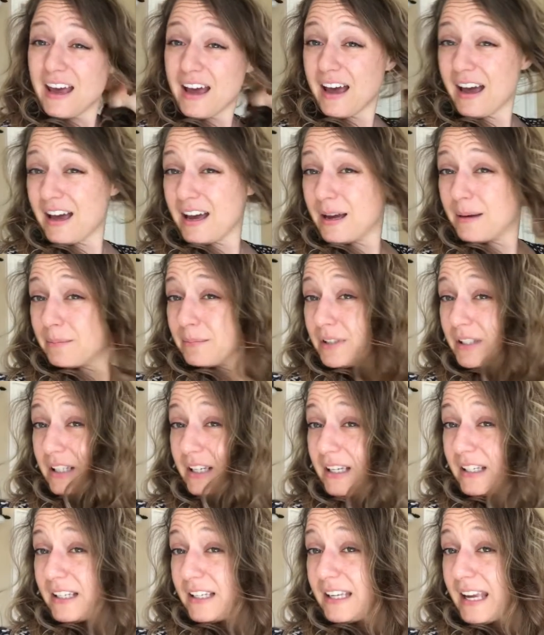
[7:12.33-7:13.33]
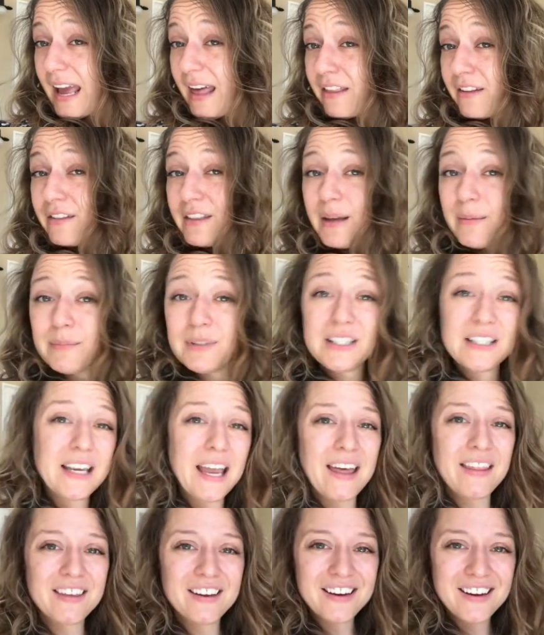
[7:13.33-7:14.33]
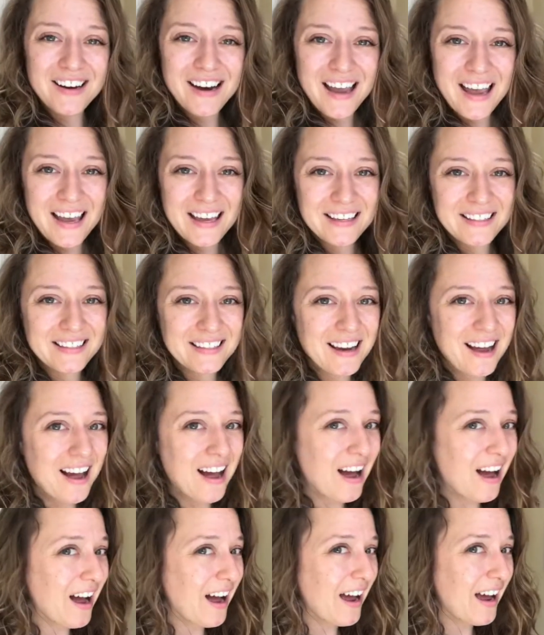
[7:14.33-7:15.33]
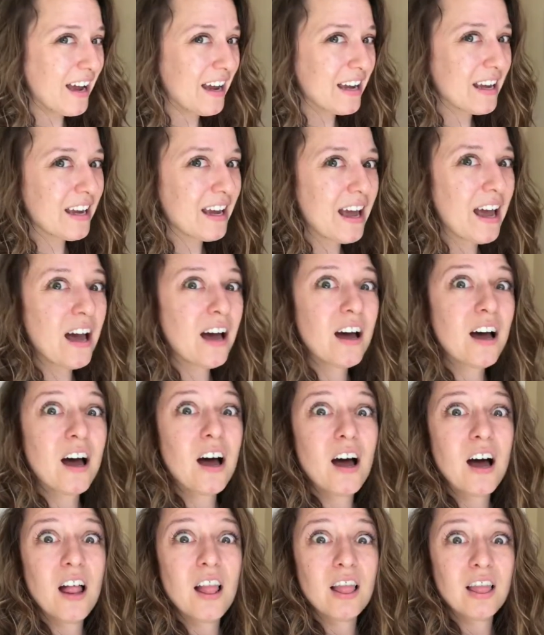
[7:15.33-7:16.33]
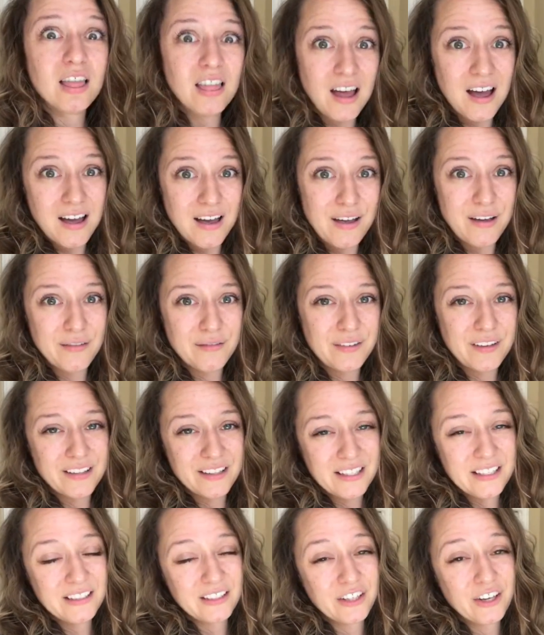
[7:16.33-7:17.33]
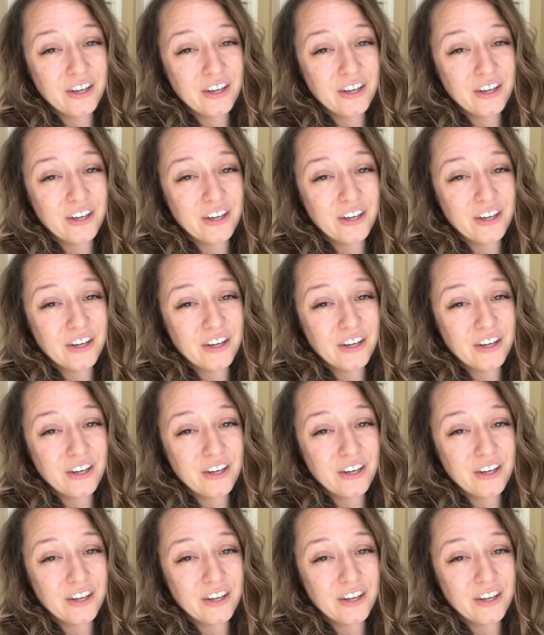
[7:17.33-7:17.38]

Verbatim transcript: um, to gather them together and I love these